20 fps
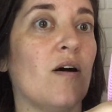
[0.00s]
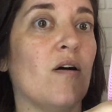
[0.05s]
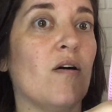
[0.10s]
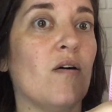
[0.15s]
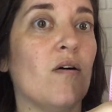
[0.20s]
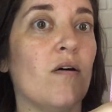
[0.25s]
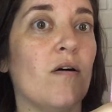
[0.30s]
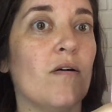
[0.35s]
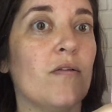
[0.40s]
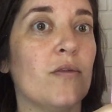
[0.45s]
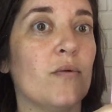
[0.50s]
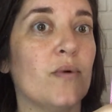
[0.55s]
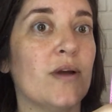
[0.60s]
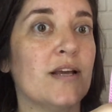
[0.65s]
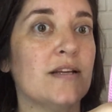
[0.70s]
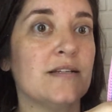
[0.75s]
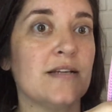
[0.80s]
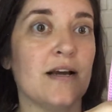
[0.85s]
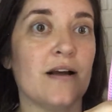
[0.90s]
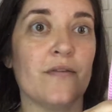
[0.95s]
all the way
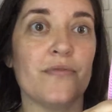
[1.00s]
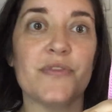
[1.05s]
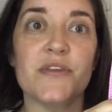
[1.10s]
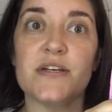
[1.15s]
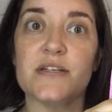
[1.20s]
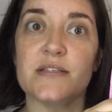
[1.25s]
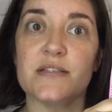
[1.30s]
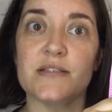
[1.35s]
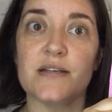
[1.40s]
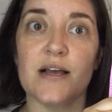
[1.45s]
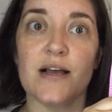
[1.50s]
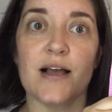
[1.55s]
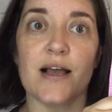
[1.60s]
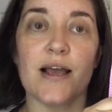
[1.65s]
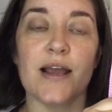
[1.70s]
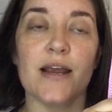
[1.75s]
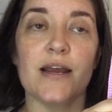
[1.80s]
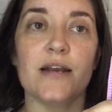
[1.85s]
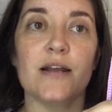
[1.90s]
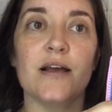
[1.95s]
down this
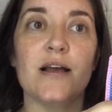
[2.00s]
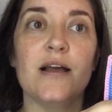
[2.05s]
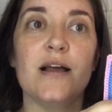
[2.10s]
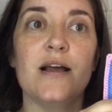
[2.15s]
side,